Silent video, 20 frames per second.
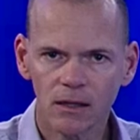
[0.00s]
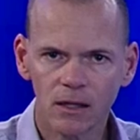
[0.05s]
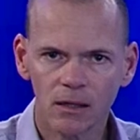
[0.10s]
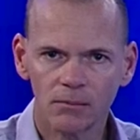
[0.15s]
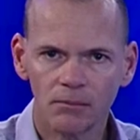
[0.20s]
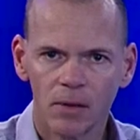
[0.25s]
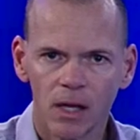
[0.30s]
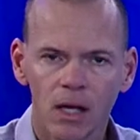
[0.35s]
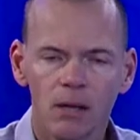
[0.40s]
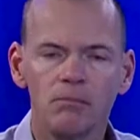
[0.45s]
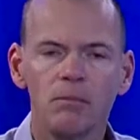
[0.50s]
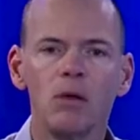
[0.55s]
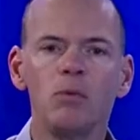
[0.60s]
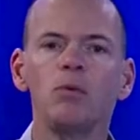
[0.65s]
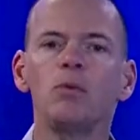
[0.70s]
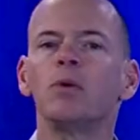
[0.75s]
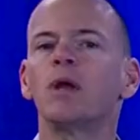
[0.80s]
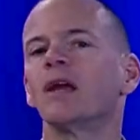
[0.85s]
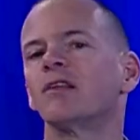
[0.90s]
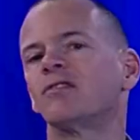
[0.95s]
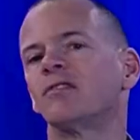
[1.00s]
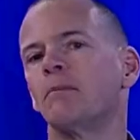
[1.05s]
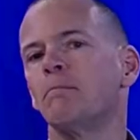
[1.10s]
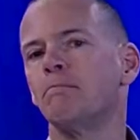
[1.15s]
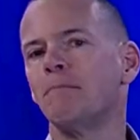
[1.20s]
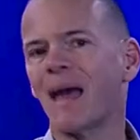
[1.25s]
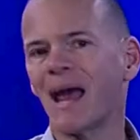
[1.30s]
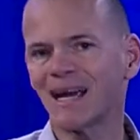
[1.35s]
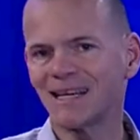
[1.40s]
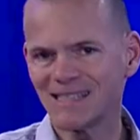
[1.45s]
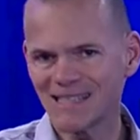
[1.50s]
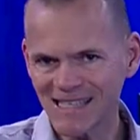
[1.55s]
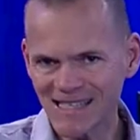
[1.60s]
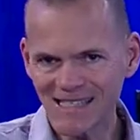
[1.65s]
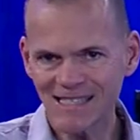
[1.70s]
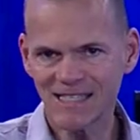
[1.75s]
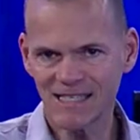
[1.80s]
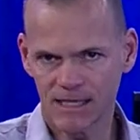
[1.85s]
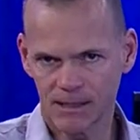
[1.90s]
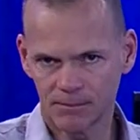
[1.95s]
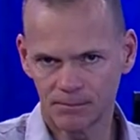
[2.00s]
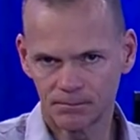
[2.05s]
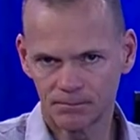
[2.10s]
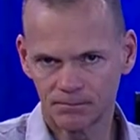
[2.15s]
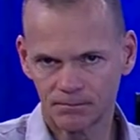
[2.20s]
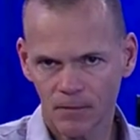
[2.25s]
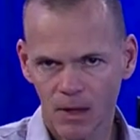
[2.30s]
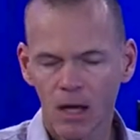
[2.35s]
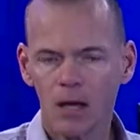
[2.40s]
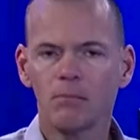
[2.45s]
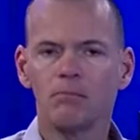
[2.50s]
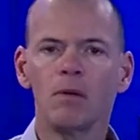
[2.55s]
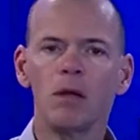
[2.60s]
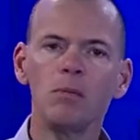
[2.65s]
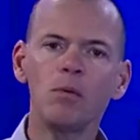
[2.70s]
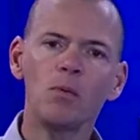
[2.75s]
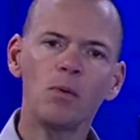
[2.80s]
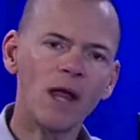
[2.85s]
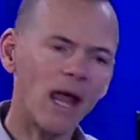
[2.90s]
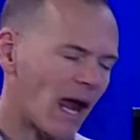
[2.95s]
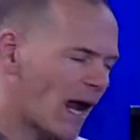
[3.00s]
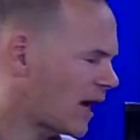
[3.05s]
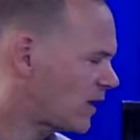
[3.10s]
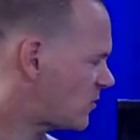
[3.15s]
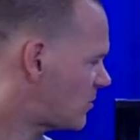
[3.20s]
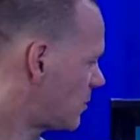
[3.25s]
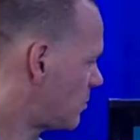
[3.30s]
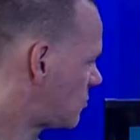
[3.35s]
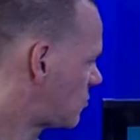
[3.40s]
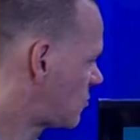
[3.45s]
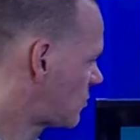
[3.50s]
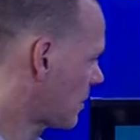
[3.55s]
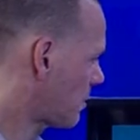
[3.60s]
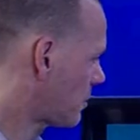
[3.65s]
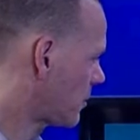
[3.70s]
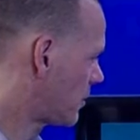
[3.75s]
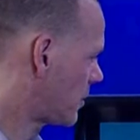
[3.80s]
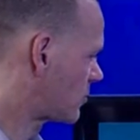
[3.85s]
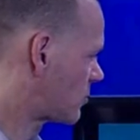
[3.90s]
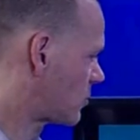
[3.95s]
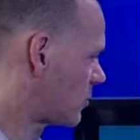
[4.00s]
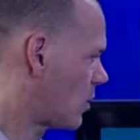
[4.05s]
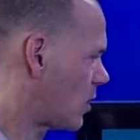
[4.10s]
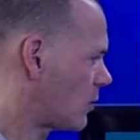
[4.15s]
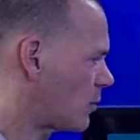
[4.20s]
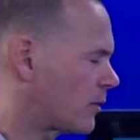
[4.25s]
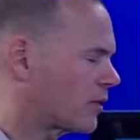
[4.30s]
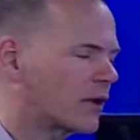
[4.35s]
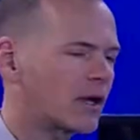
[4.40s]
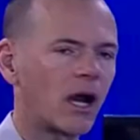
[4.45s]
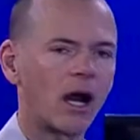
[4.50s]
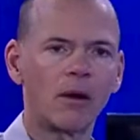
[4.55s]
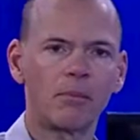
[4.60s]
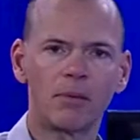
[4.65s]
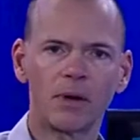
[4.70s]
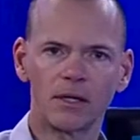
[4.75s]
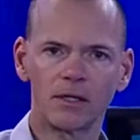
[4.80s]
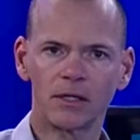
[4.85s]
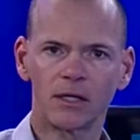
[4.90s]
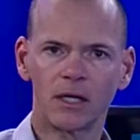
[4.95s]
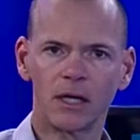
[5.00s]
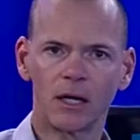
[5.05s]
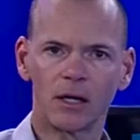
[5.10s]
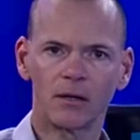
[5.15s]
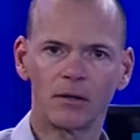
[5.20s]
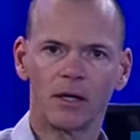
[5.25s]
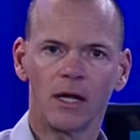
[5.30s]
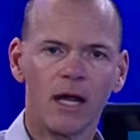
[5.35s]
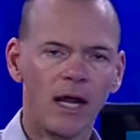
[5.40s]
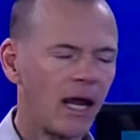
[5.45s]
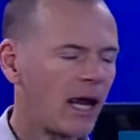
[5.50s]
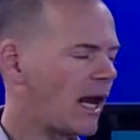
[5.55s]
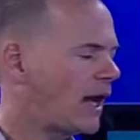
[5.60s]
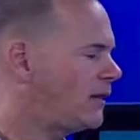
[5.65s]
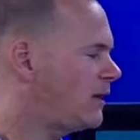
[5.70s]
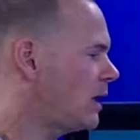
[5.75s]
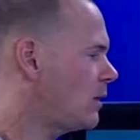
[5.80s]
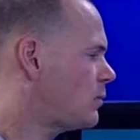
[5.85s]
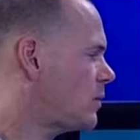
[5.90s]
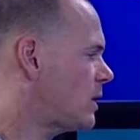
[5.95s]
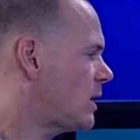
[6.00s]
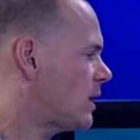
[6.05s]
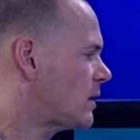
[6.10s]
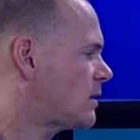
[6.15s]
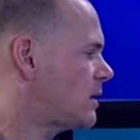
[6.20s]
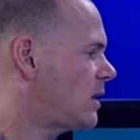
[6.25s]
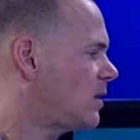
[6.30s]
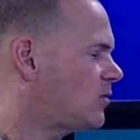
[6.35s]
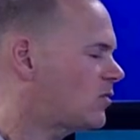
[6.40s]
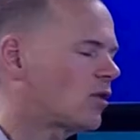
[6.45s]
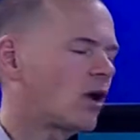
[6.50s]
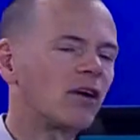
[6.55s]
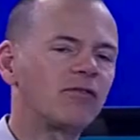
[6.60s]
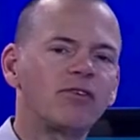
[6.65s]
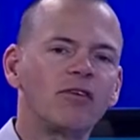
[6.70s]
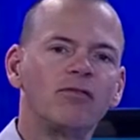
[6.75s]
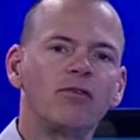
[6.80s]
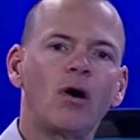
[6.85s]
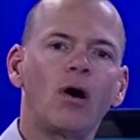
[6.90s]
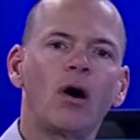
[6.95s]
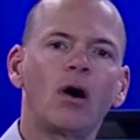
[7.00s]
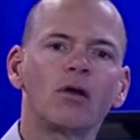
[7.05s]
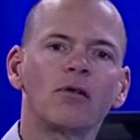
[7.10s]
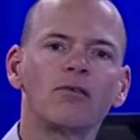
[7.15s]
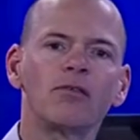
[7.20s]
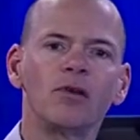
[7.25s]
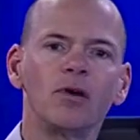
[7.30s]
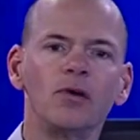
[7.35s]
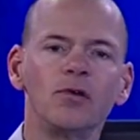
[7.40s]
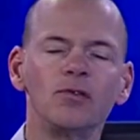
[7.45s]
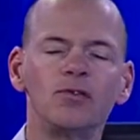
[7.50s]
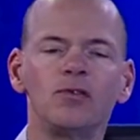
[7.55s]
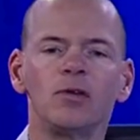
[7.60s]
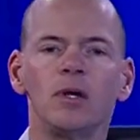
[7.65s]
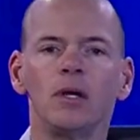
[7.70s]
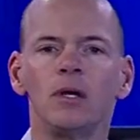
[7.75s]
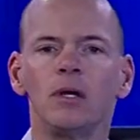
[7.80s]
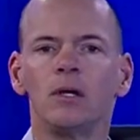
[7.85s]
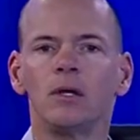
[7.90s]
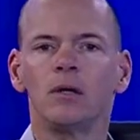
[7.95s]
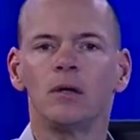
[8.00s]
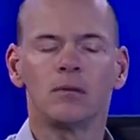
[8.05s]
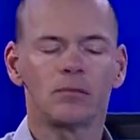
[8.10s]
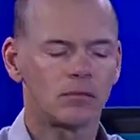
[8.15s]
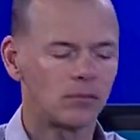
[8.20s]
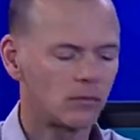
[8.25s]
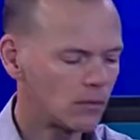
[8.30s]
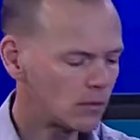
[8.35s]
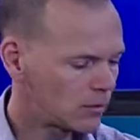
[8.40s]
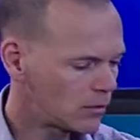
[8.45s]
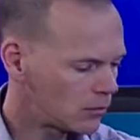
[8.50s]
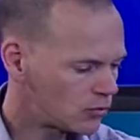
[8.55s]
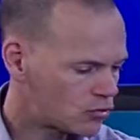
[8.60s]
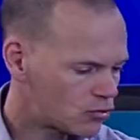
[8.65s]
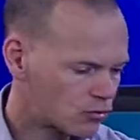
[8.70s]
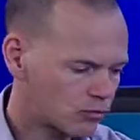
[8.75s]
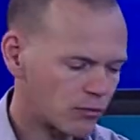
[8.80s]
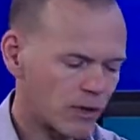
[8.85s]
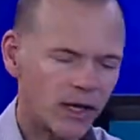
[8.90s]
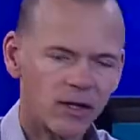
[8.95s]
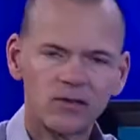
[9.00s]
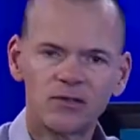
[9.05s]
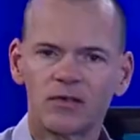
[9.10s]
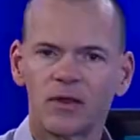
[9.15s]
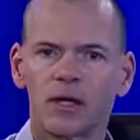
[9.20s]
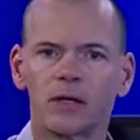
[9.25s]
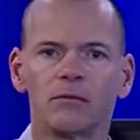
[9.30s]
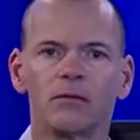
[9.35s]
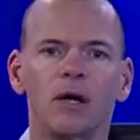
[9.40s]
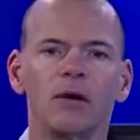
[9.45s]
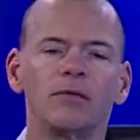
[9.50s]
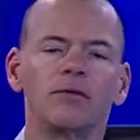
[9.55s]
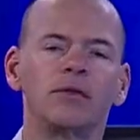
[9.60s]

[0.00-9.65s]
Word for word: them. Maybe we get some magnesium. Maybe we add some supplements along with the chiropractic care. And then we get kids off of all of those drinks that are out